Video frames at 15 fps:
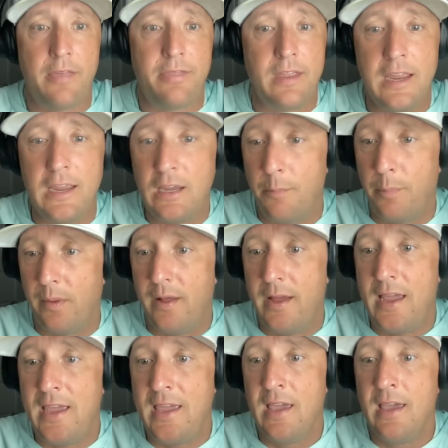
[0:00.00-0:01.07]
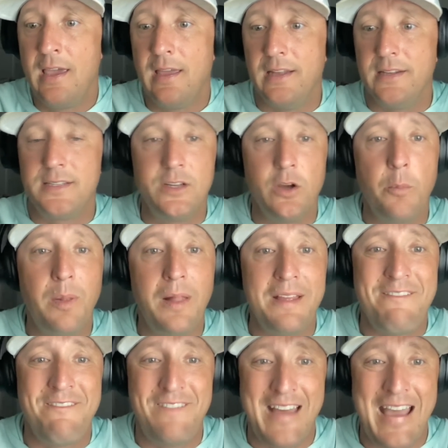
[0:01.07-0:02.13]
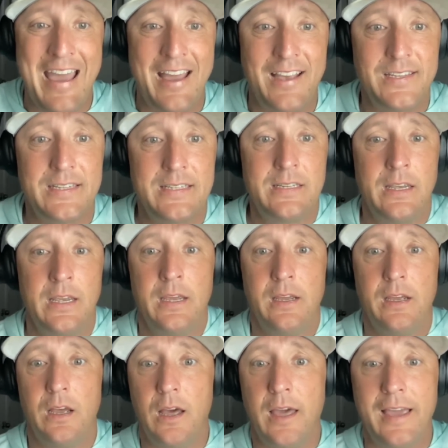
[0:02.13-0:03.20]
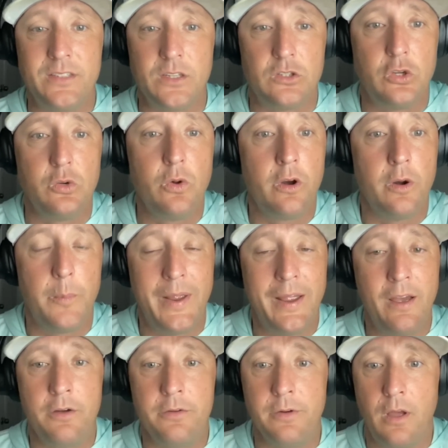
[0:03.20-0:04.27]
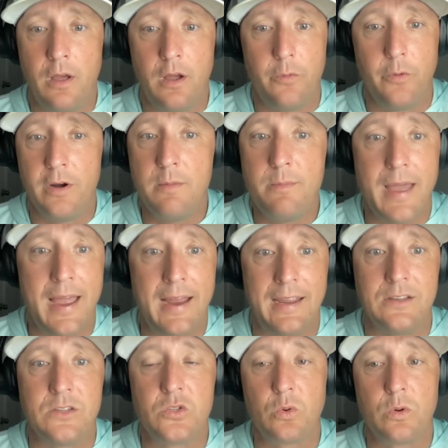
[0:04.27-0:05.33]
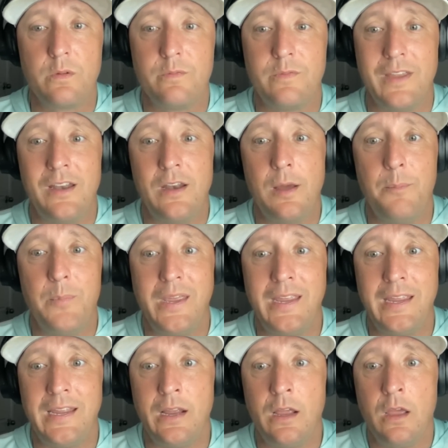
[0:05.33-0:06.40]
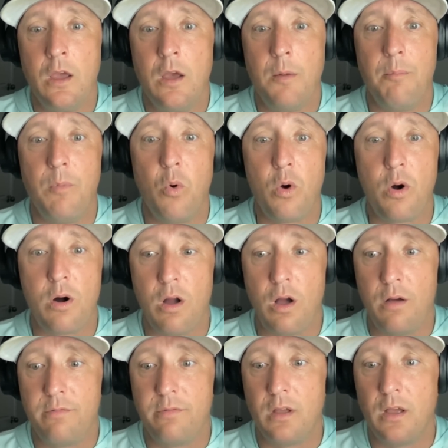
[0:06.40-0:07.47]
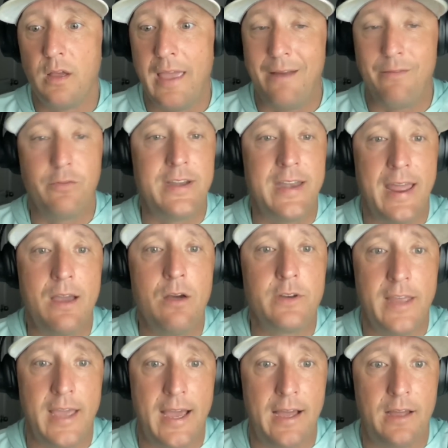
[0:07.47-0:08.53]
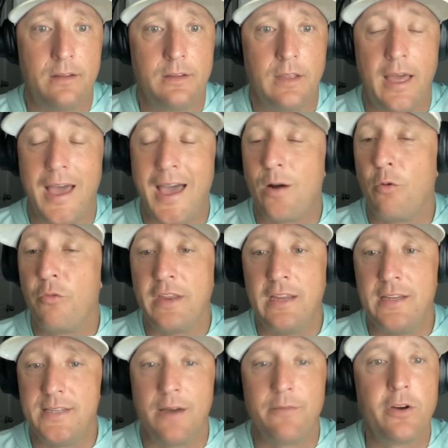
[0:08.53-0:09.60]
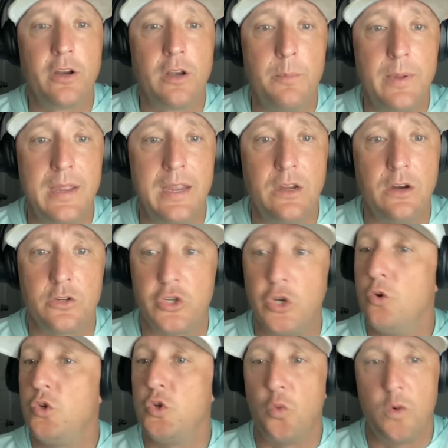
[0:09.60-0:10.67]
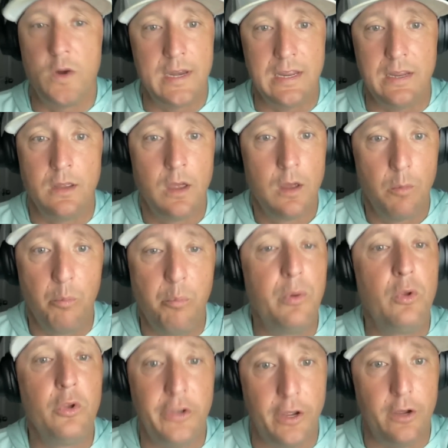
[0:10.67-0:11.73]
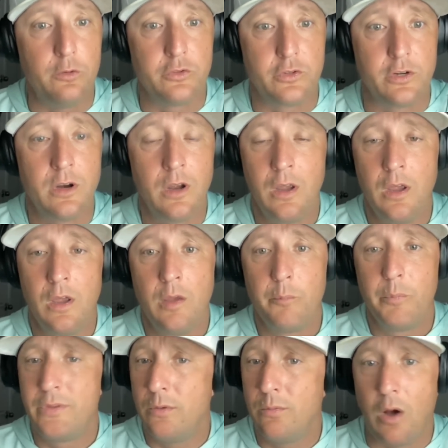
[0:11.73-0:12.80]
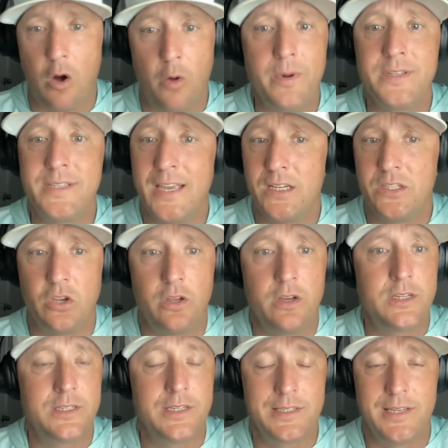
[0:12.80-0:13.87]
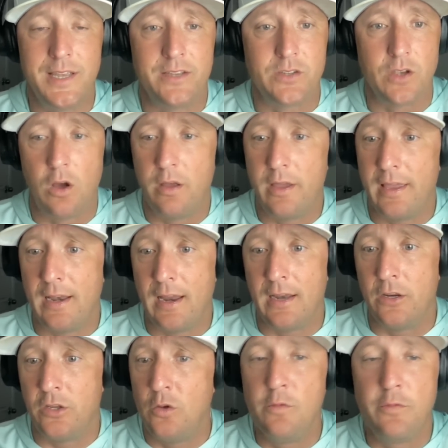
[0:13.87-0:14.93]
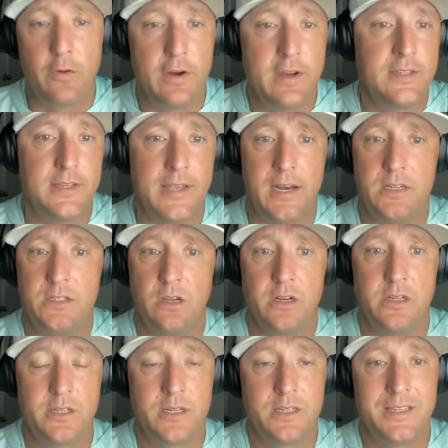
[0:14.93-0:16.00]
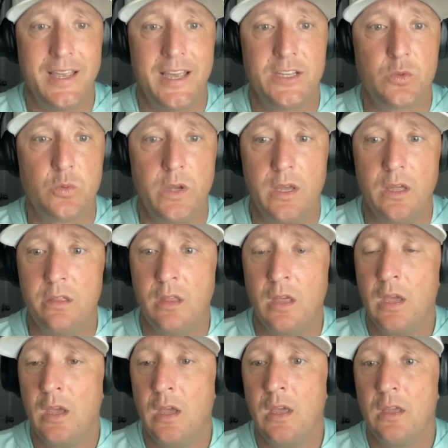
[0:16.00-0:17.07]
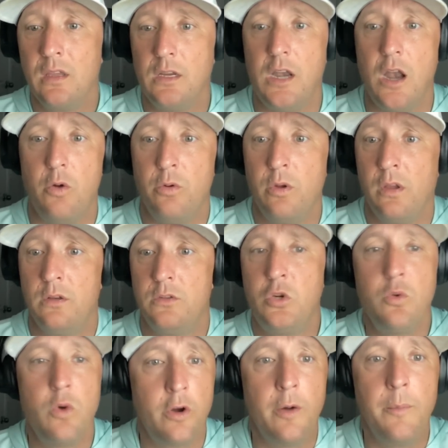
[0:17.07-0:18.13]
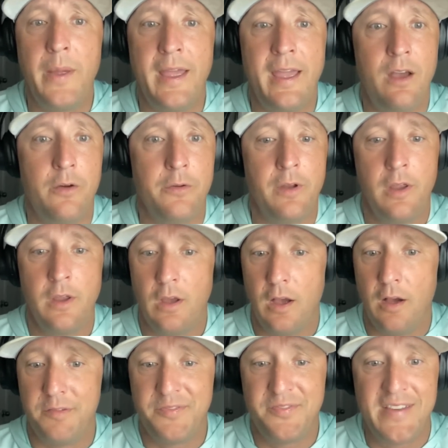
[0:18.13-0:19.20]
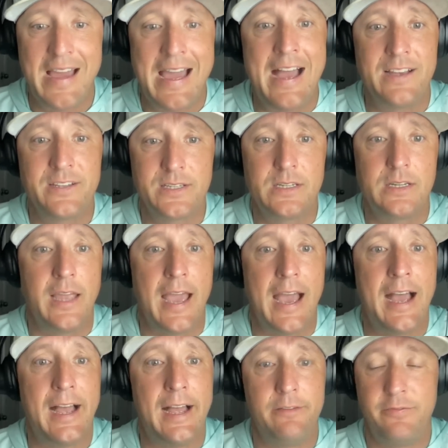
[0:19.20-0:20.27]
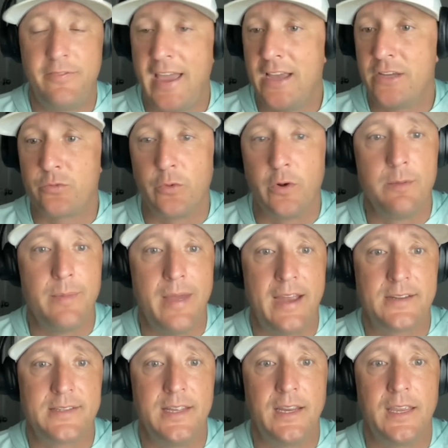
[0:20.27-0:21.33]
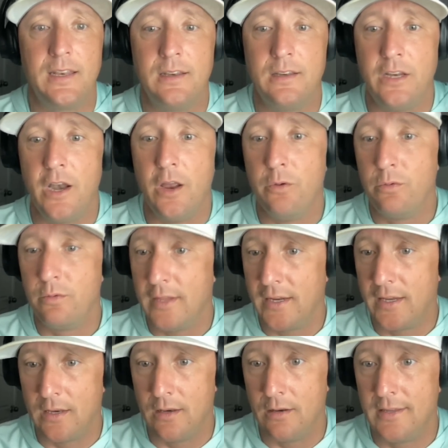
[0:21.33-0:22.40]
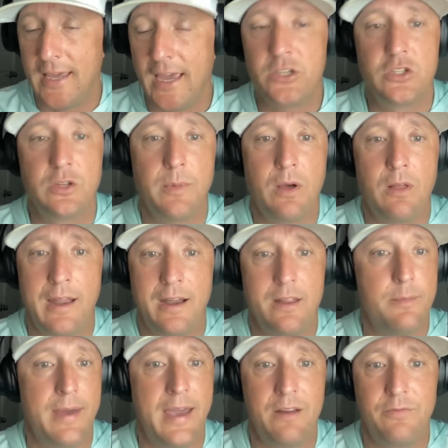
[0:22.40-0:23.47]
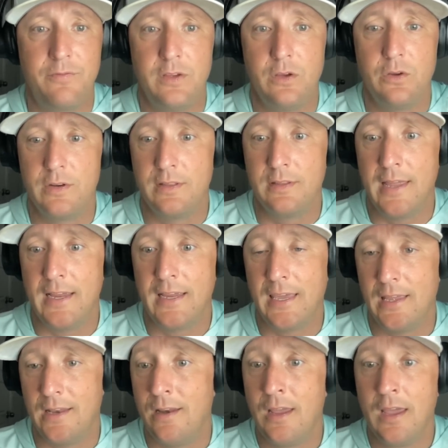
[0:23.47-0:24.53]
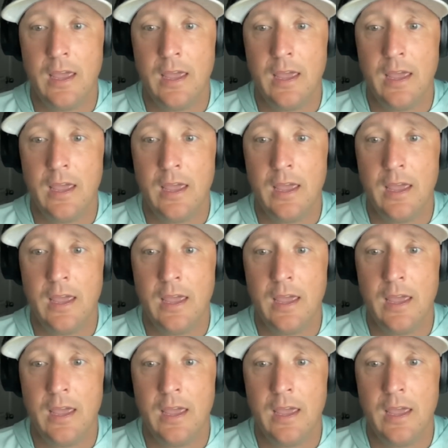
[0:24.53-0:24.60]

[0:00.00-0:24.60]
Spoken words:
think he could play and still play fast as a 200-pound running back and sort of end up being more of a every down guy. I don't think he's ever going to be your 220 bulldozer, but Auburn's had a ton of success, and Hugh Freeze has had a ton of success with, 200-pound fast running backs that can catch the ball out of the backfield and that can